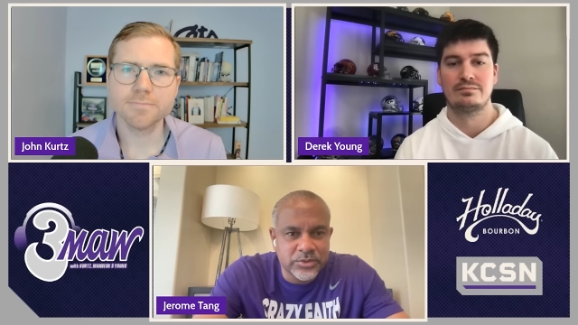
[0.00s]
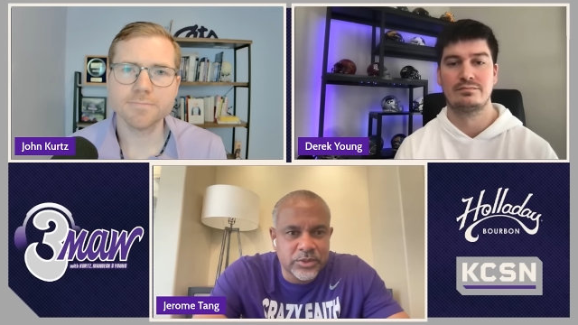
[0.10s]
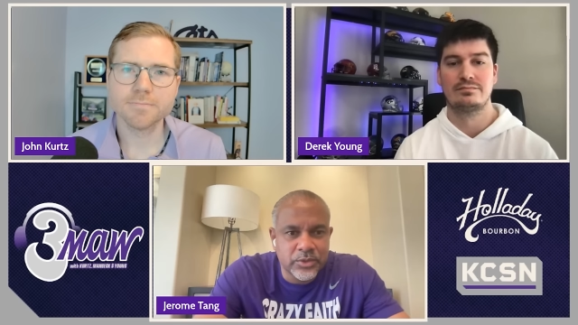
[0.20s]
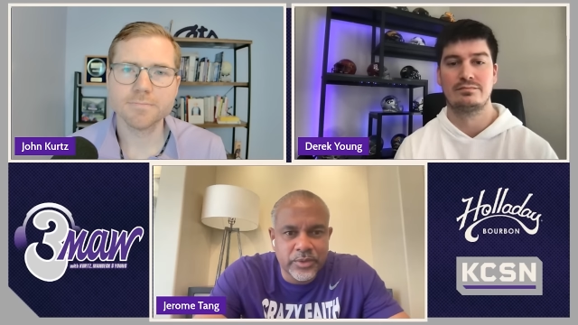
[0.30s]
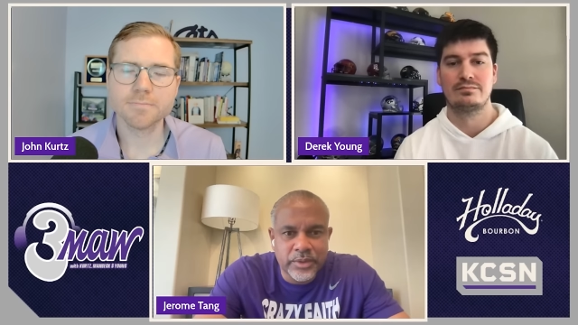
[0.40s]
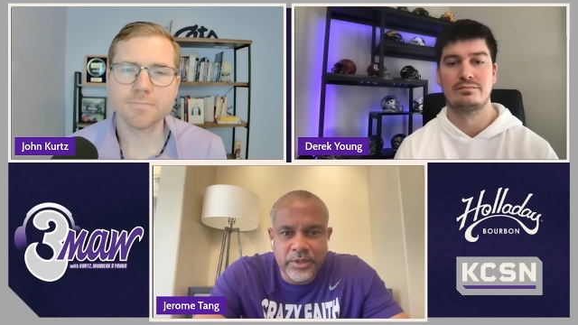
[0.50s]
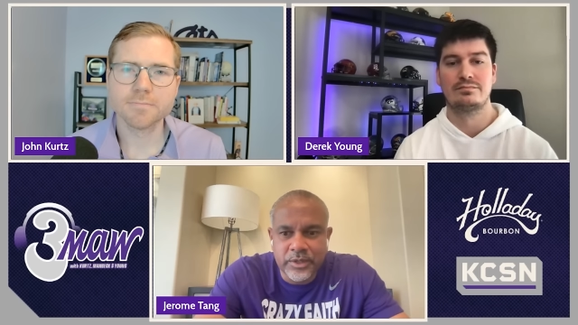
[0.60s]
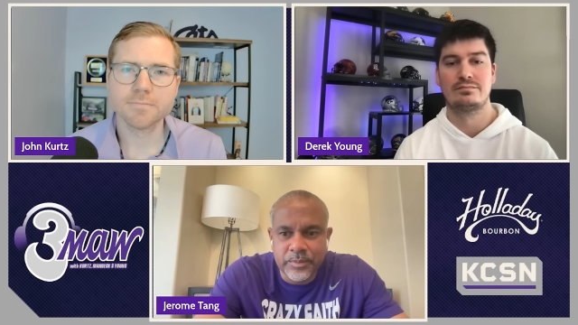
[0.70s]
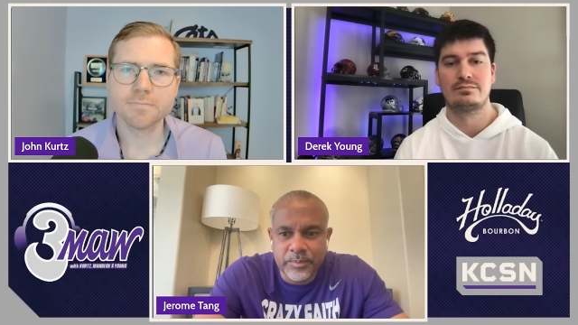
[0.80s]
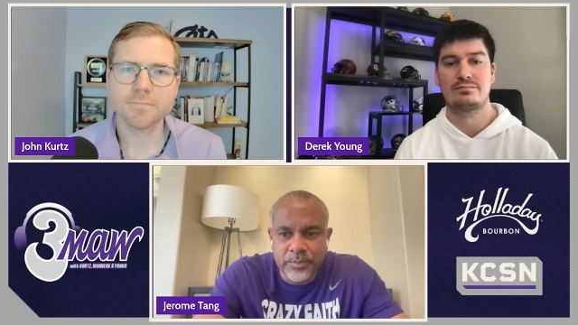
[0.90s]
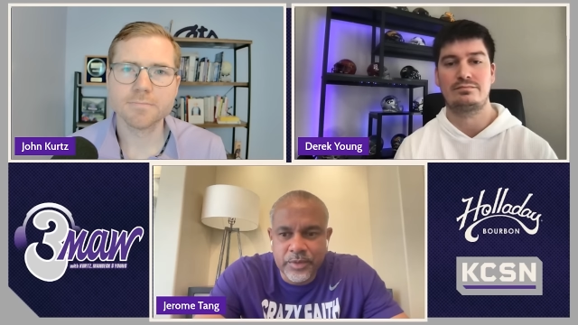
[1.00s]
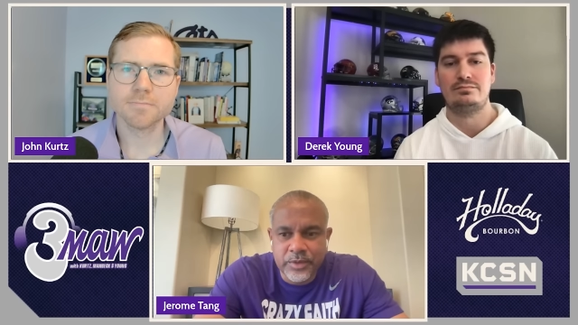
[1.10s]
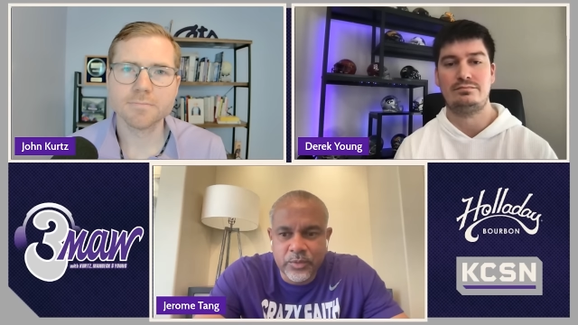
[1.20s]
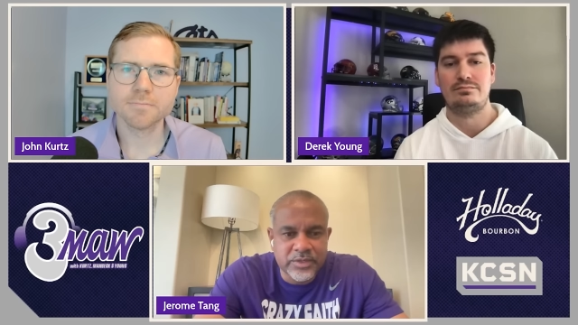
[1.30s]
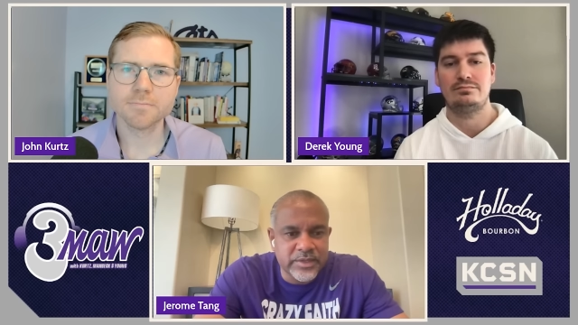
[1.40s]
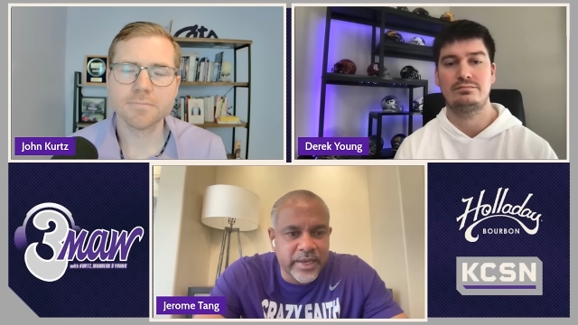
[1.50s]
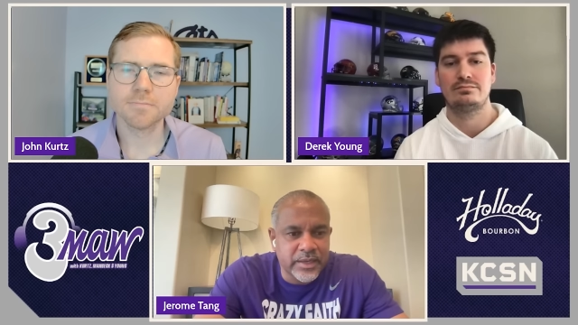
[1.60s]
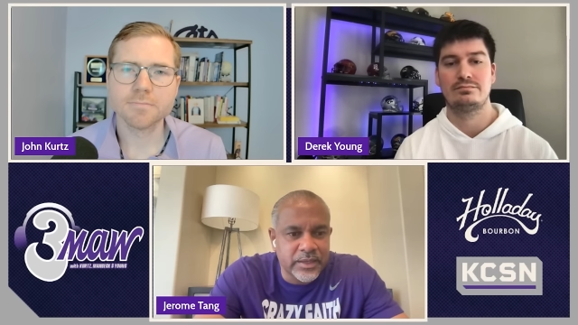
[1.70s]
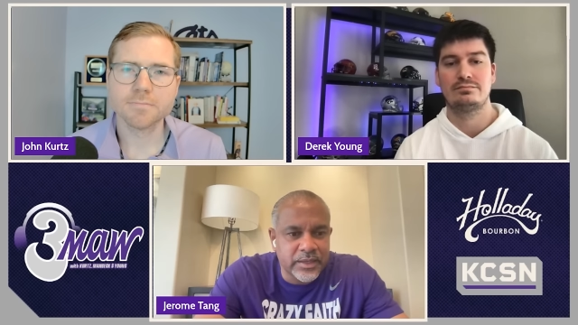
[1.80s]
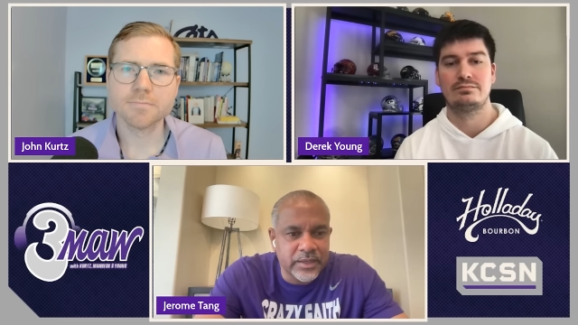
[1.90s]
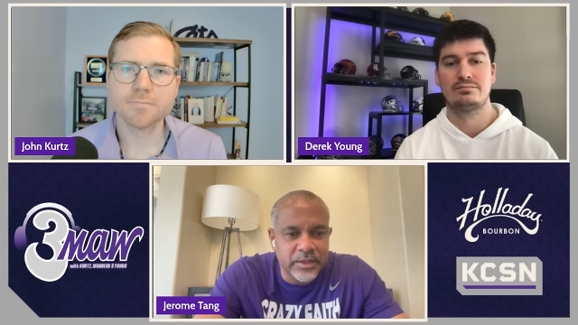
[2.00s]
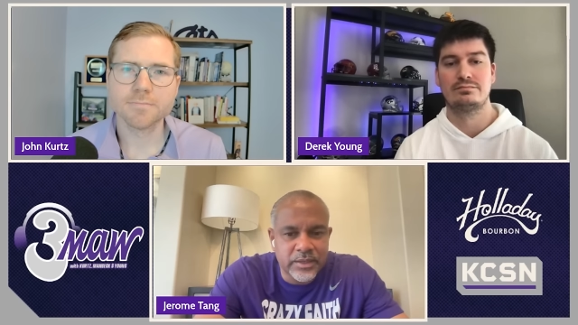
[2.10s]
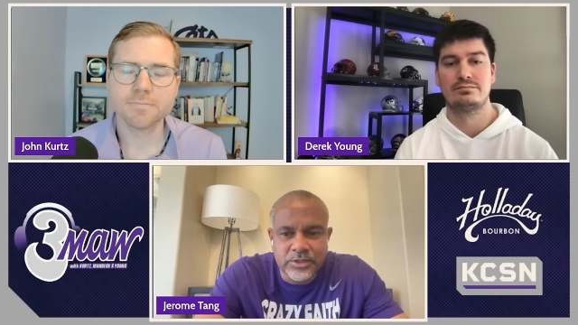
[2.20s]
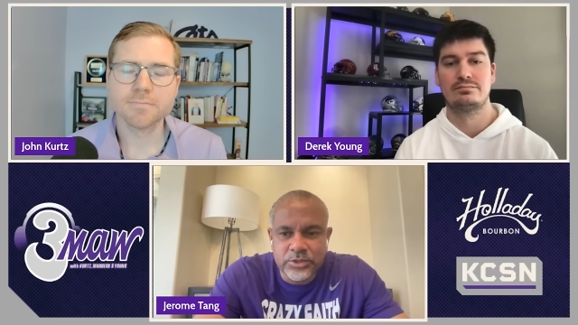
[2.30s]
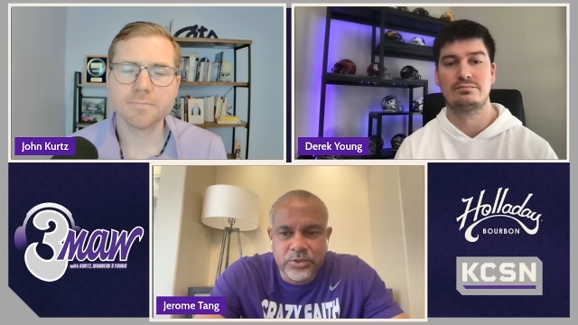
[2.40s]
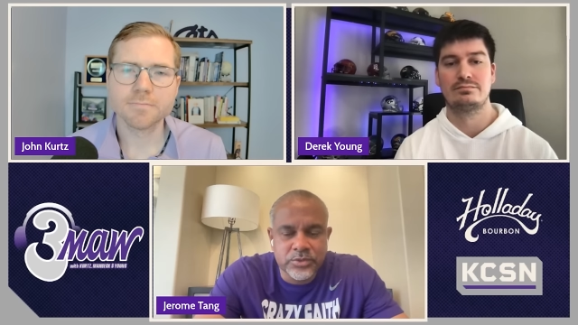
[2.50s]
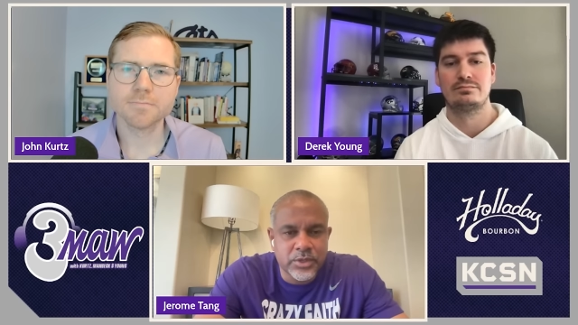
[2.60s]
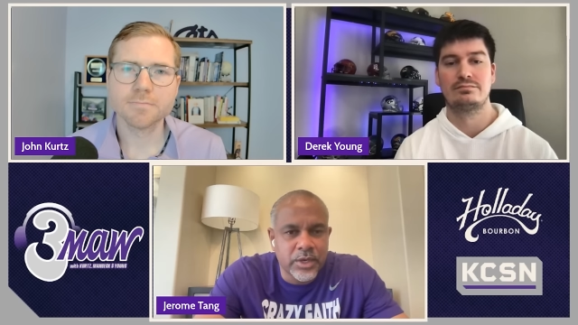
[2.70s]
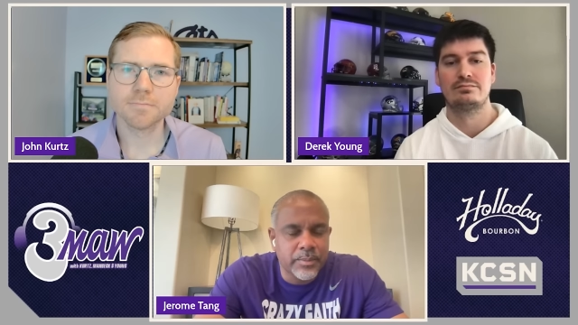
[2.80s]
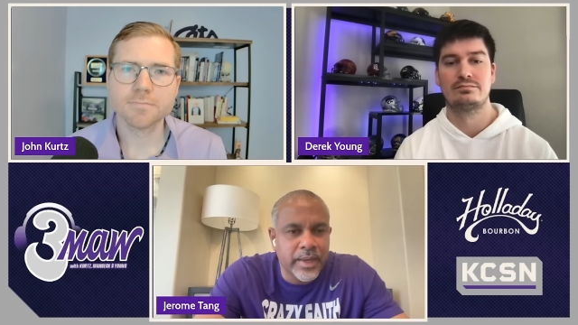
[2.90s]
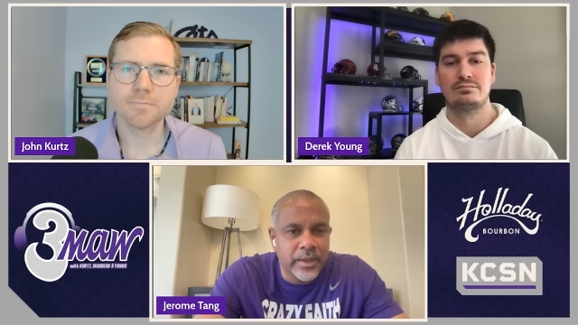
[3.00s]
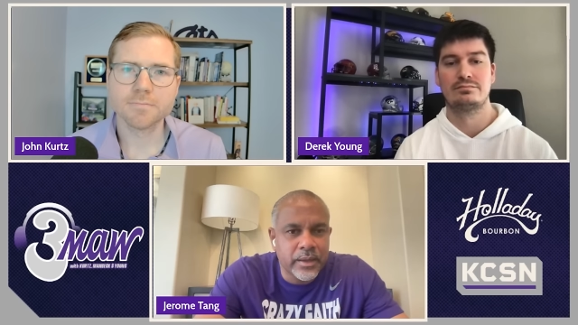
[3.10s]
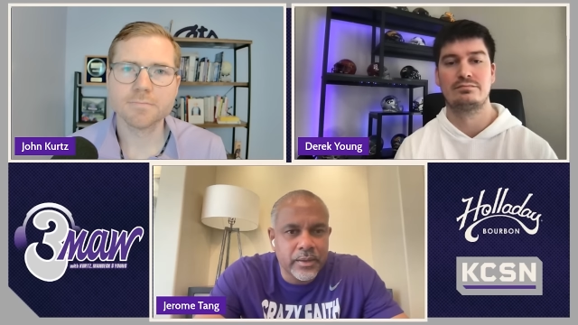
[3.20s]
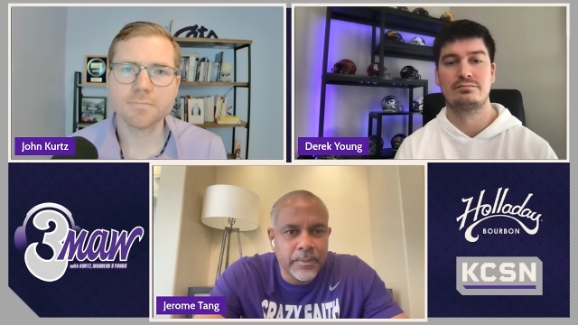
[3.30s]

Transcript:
Speaker 1: you know, and um, uh, we're excited that, that he's chosen to come back.